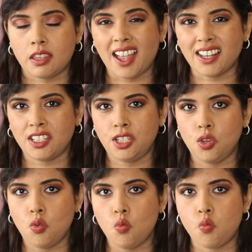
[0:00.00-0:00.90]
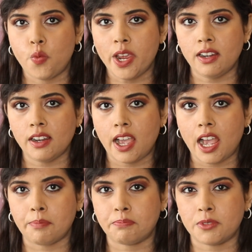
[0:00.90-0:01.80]
that you will
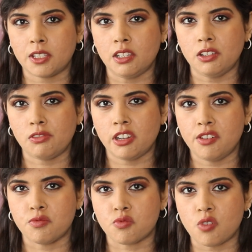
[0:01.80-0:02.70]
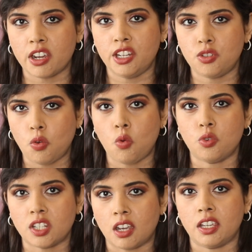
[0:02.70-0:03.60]
absolutely ride
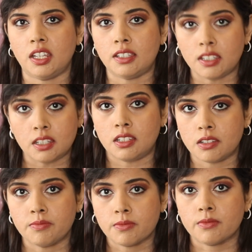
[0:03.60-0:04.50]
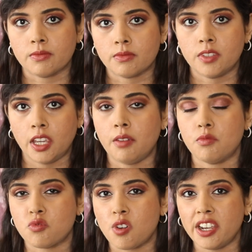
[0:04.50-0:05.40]
or die need. Yeah,
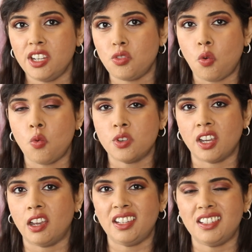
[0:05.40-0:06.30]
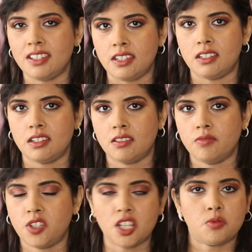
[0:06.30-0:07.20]
ride or die need.
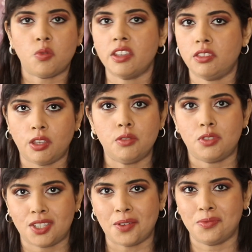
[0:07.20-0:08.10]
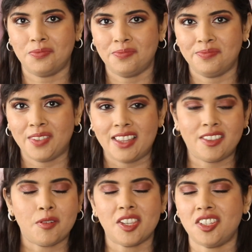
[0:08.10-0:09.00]
Just write those down.
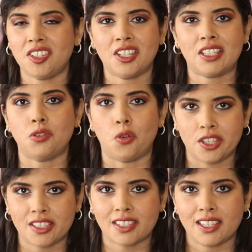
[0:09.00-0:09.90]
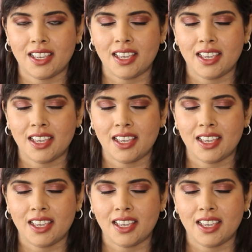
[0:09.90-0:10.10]
The rest is just noise.